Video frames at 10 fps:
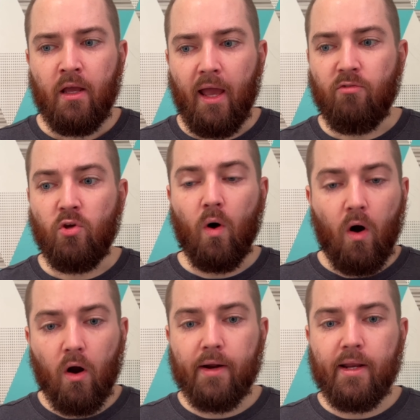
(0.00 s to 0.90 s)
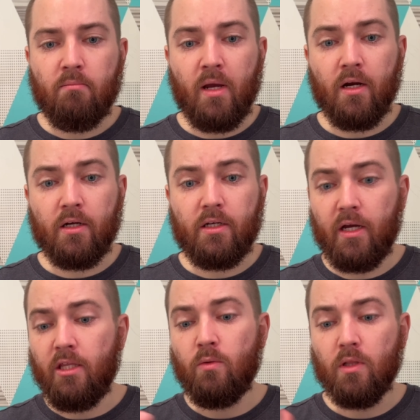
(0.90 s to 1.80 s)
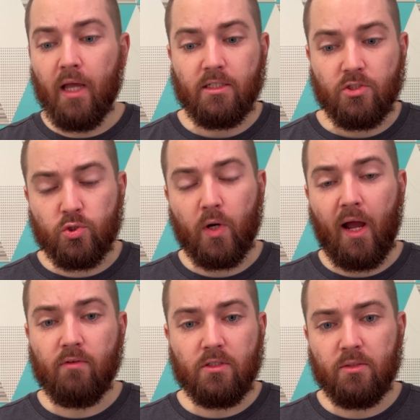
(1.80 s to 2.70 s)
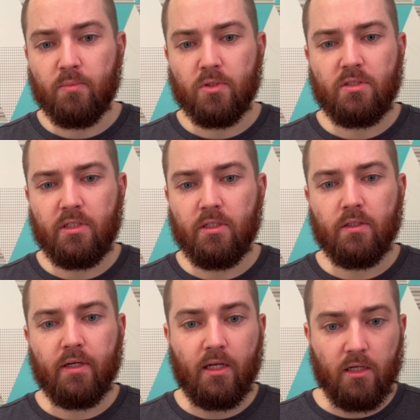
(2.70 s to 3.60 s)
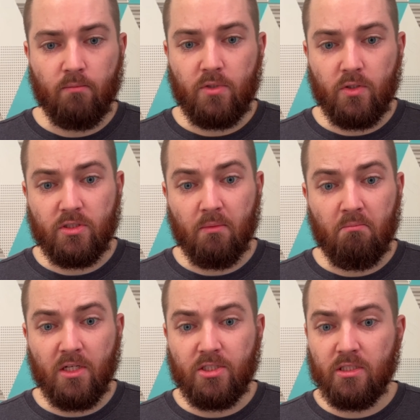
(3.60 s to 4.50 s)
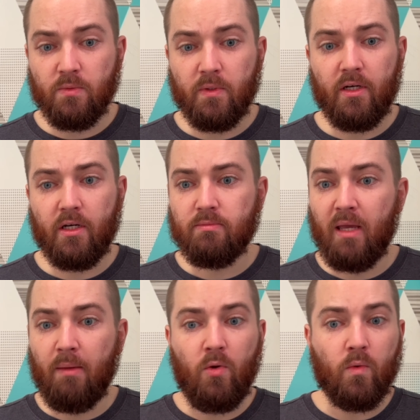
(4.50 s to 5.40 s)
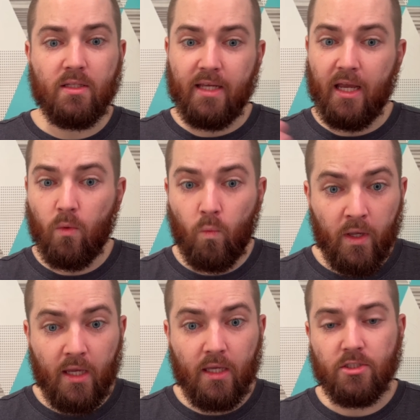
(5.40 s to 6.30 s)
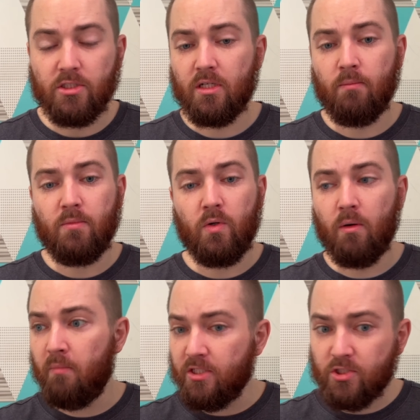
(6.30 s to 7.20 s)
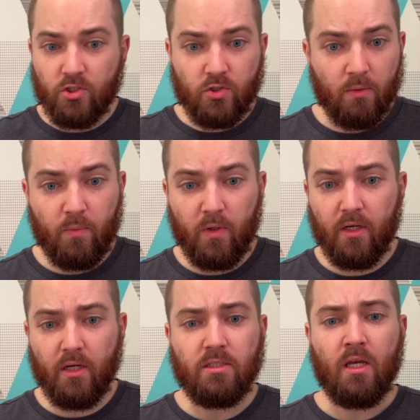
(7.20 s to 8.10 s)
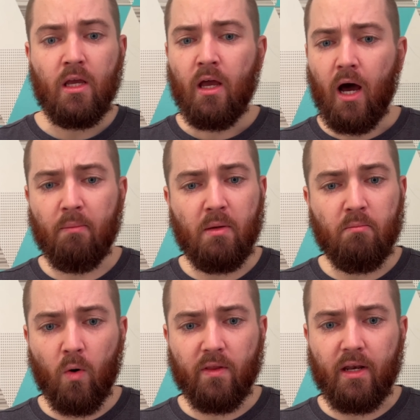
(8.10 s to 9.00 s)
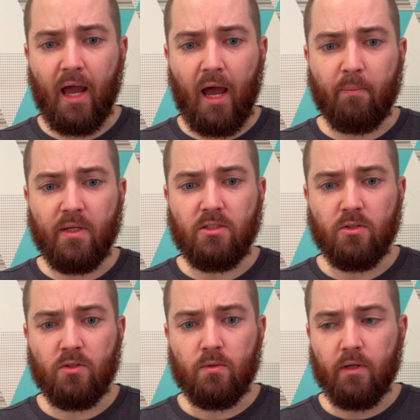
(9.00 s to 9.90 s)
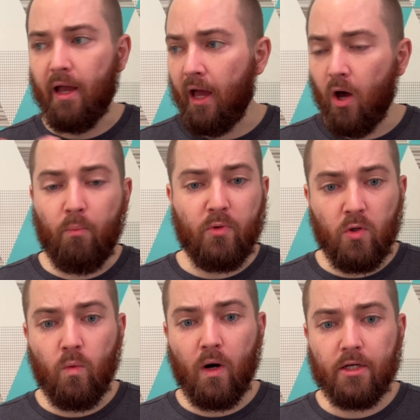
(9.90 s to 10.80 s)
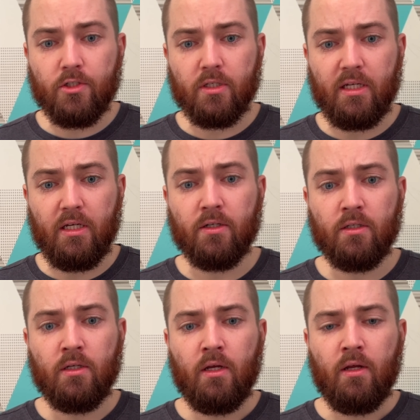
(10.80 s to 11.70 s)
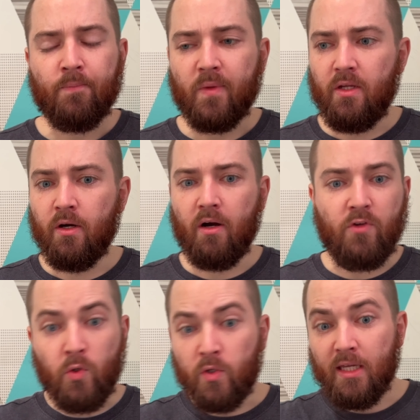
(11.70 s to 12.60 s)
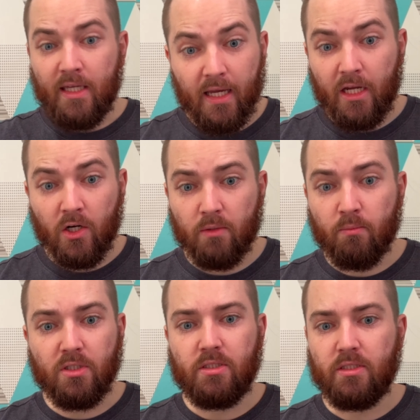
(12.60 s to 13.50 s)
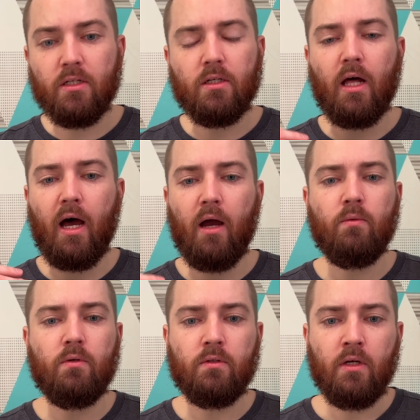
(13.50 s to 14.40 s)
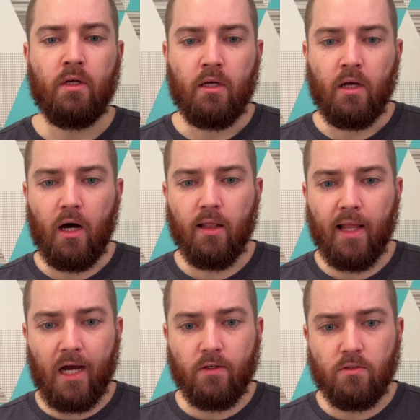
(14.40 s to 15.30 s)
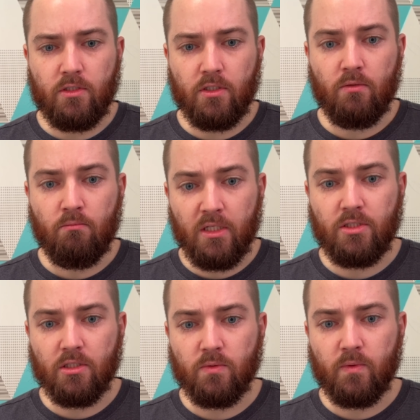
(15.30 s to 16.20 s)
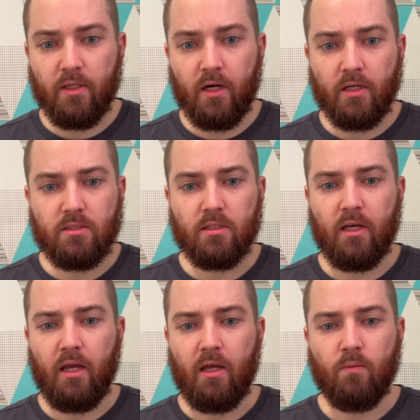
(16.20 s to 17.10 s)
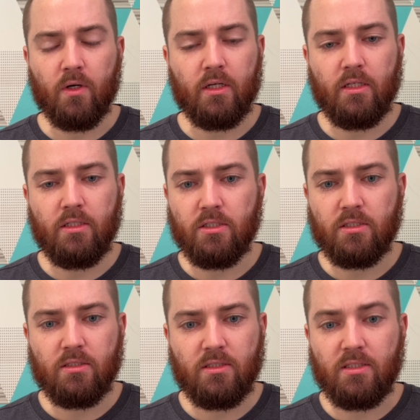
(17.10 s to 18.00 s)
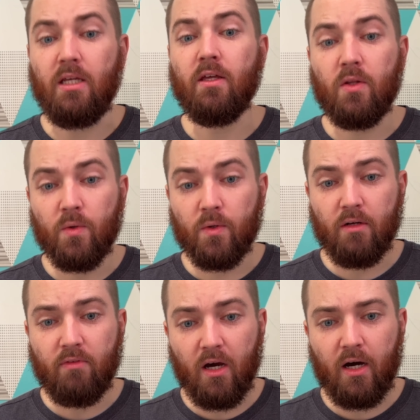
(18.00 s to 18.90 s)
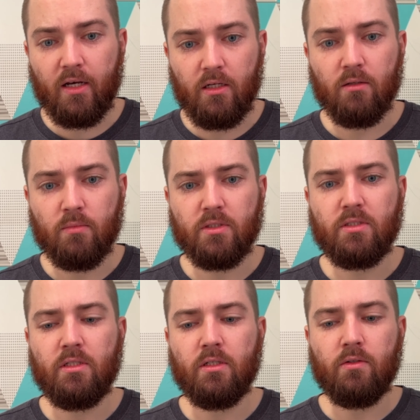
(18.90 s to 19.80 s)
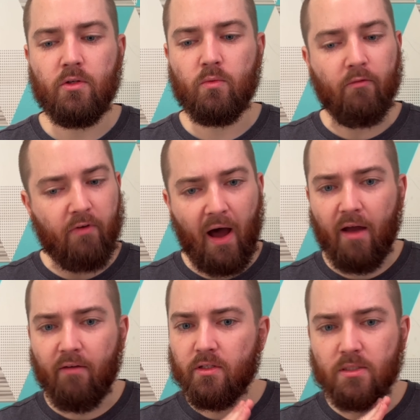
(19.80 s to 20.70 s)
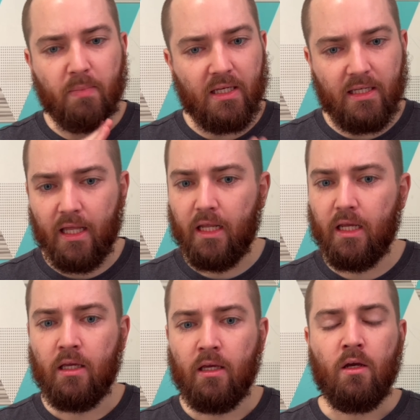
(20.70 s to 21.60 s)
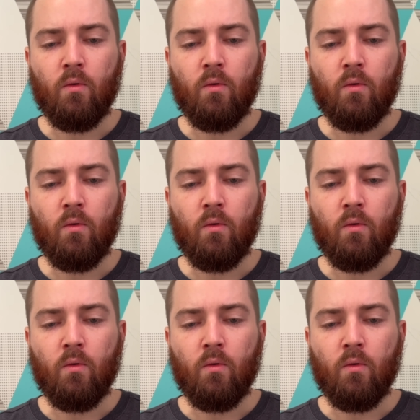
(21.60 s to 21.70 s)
If you are in America and you would like to travel to Brazil and come do some missions with us, maybe you want to take a week and just come do a missions trip with us, I'll be more than happy to help you while you're here. You know, if you can get here to Brazil, I will allow you to do missions with us. And we're going to just see the glory of God here in Brazil. The revival is beginning.